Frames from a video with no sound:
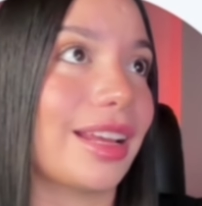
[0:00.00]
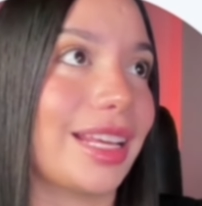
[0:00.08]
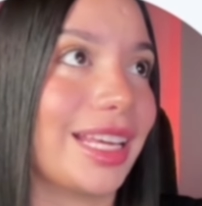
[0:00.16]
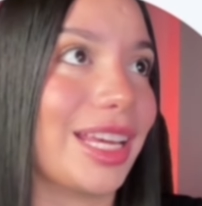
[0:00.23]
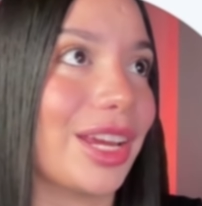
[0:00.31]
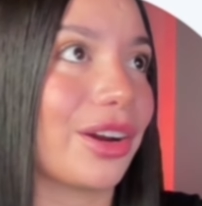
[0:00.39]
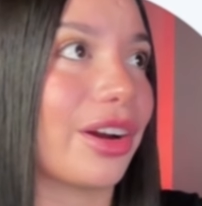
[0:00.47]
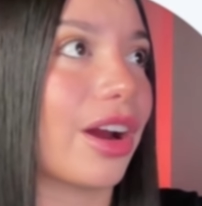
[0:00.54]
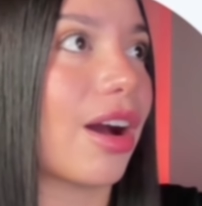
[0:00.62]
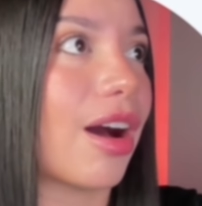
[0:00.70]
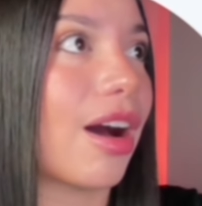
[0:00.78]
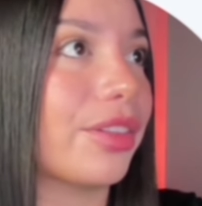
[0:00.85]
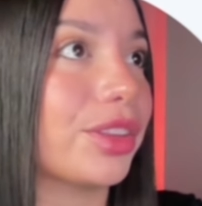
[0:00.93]
here
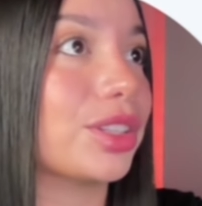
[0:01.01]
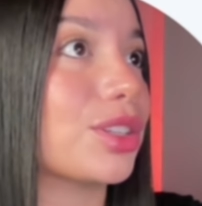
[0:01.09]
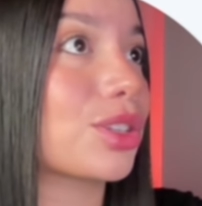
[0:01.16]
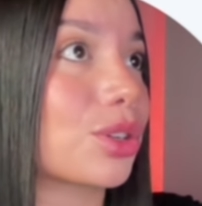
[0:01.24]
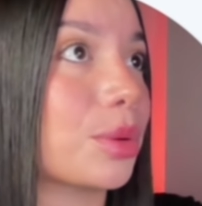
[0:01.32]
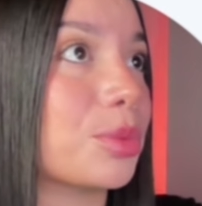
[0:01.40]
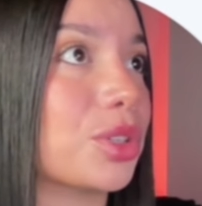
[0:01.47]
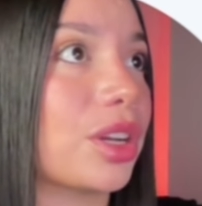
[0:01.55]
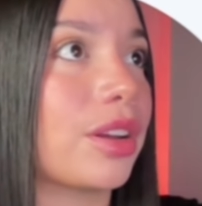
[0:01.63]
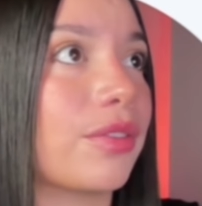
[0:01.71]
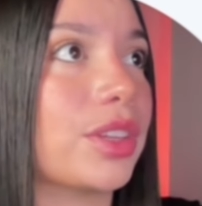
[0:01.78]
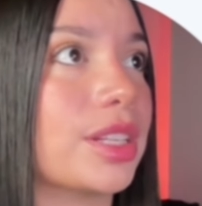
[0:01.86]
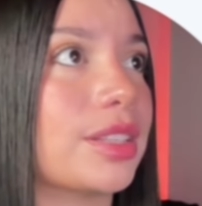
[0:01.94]
on the description
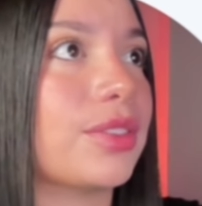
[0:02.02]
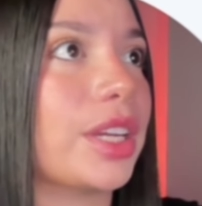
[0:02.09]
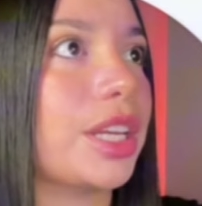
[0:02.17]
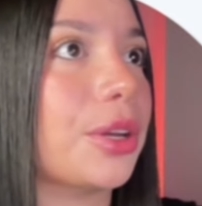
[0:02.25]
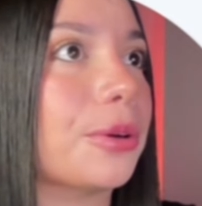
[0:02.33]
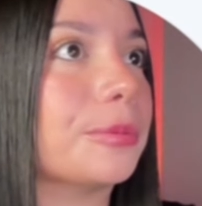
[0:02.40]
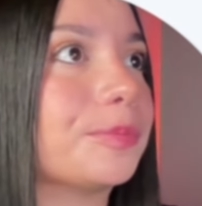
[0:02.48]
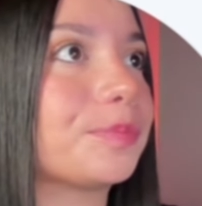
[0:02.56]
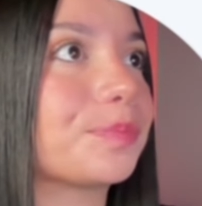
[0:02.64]
of this video.